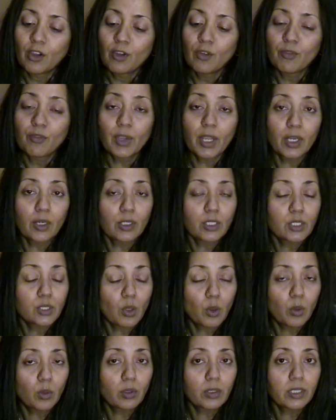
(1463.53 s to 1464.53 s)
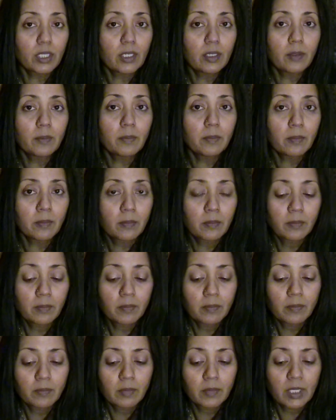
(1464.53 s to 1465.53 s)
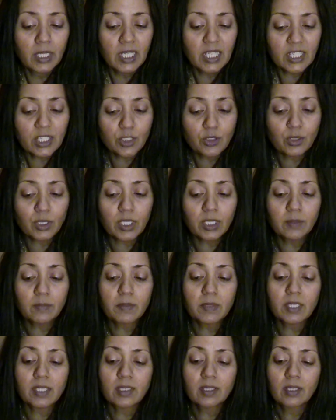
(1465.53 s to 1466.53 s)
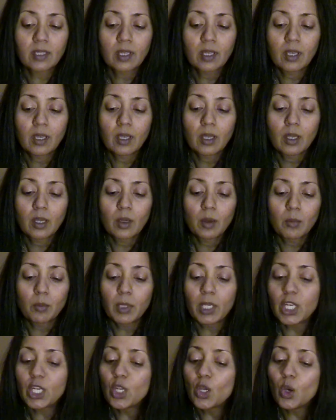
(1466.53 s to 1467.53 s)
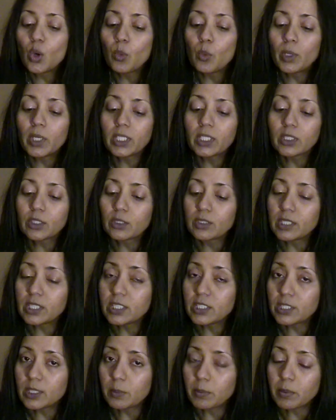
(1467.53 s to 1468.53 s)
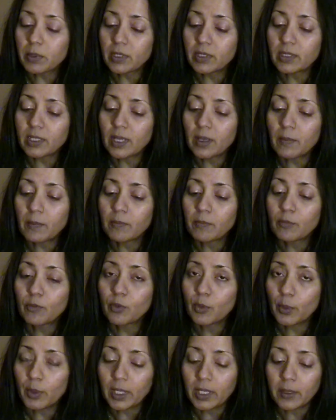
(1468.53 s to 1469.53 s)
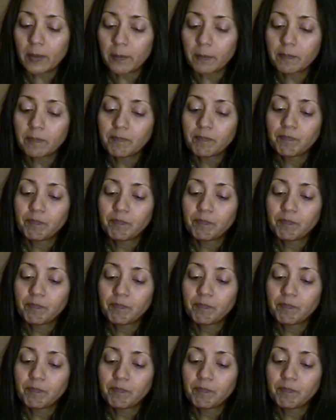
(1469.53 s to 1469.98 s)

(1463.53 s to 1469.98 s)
Pharaoh told him his dreams, but no one could interpret them for him.